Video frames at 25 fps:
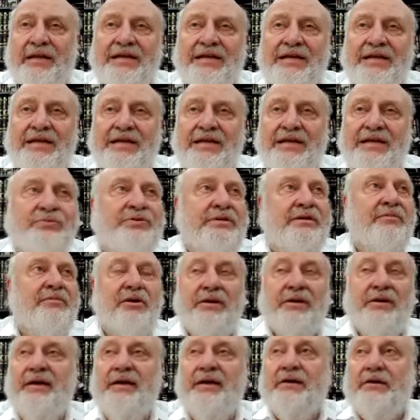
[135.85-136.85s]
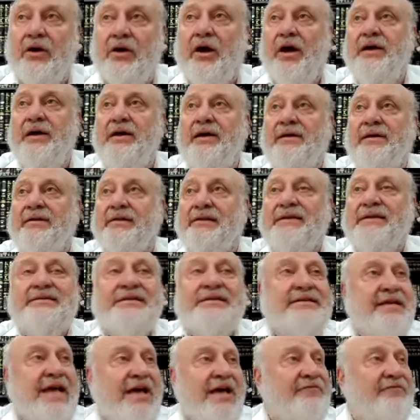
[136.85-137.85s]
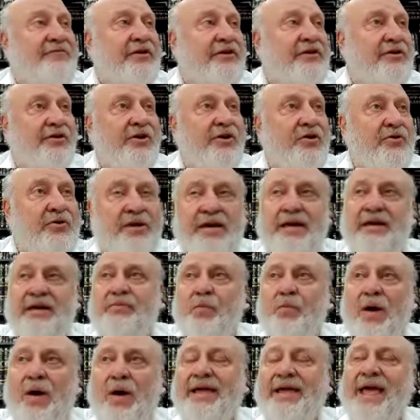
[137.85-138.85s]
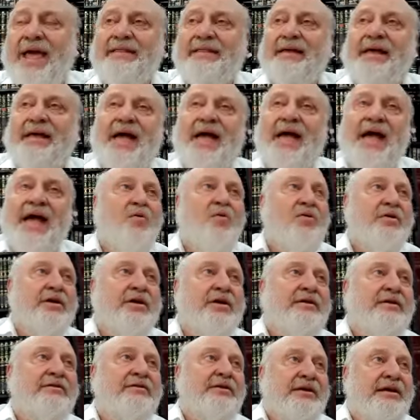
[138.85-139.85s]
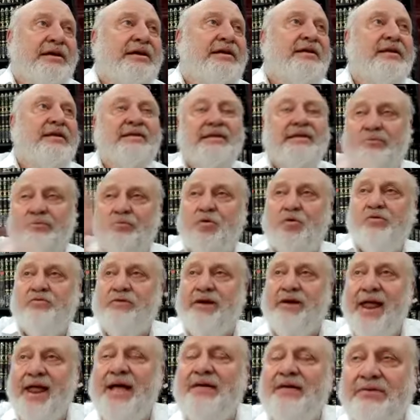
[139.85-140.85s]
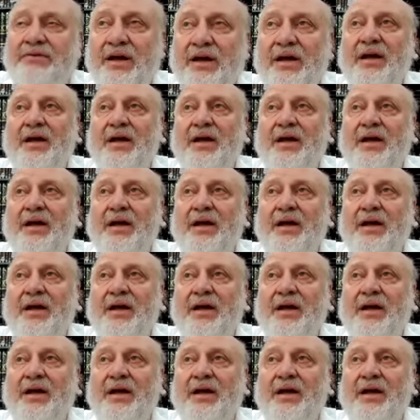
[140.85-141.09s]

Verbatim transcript: As we'll see tomorrow later, at least it's hefka to go to eat. Why can't the guy walk in to eat and then walk right out?